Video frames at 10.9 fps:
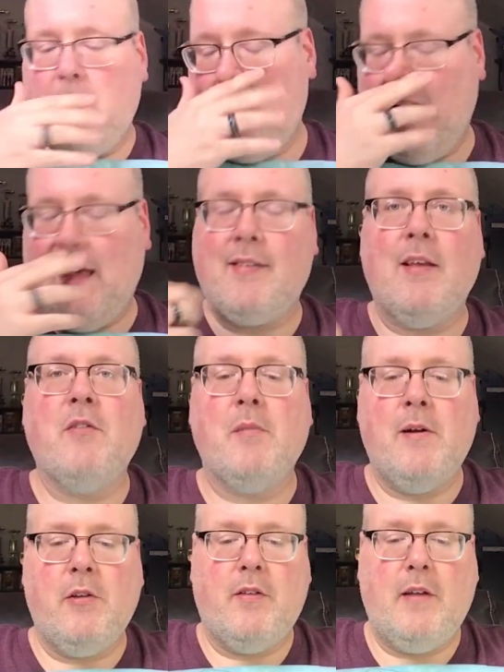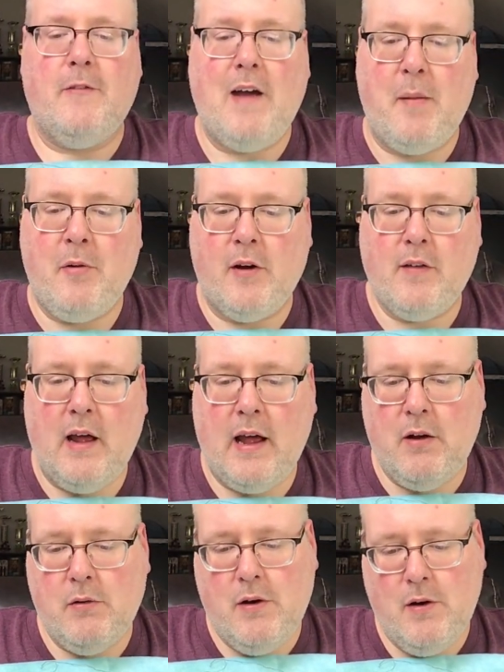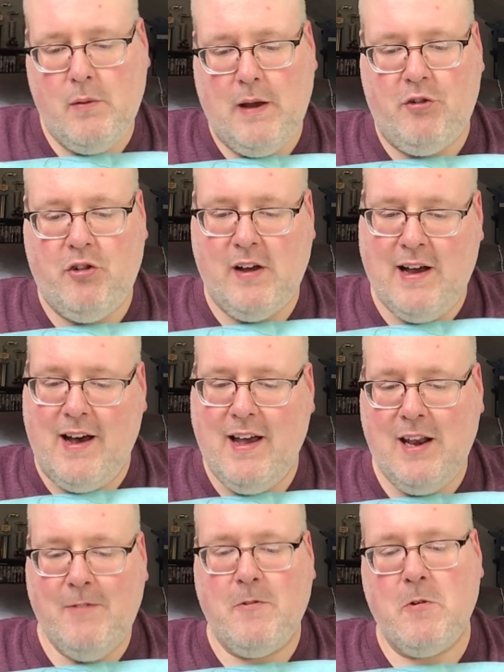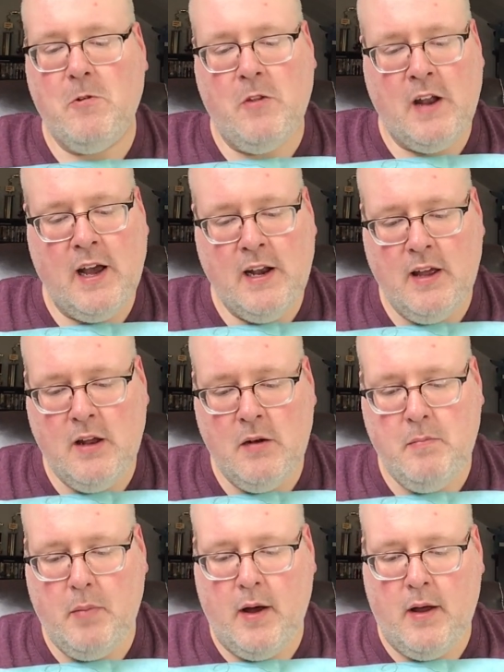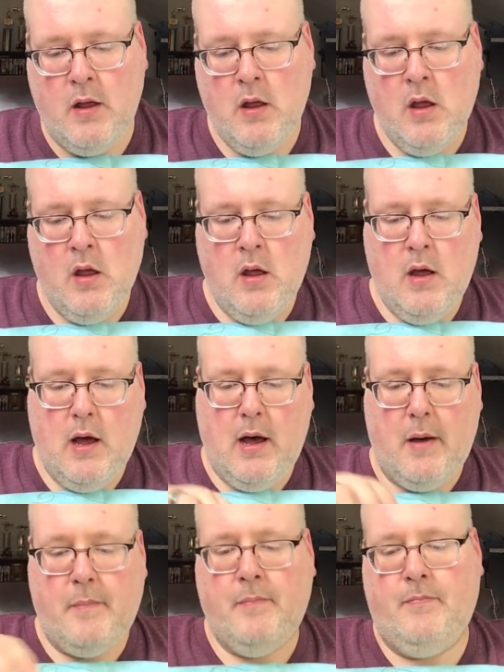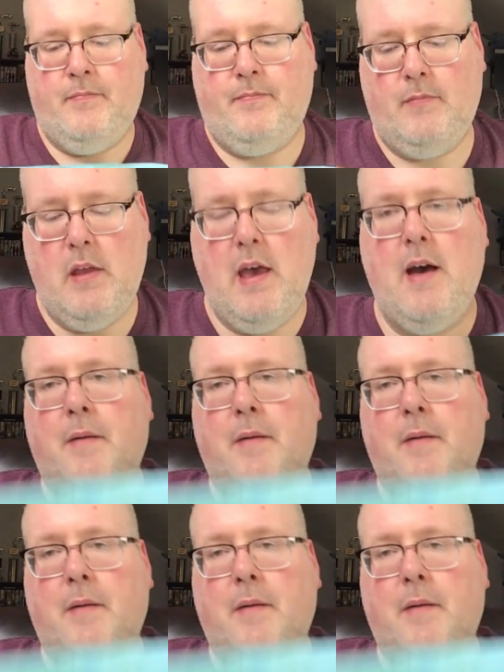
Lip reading: Leslie from Under the Sea Fabrics. I don't know if she got any further than I did, but yeah,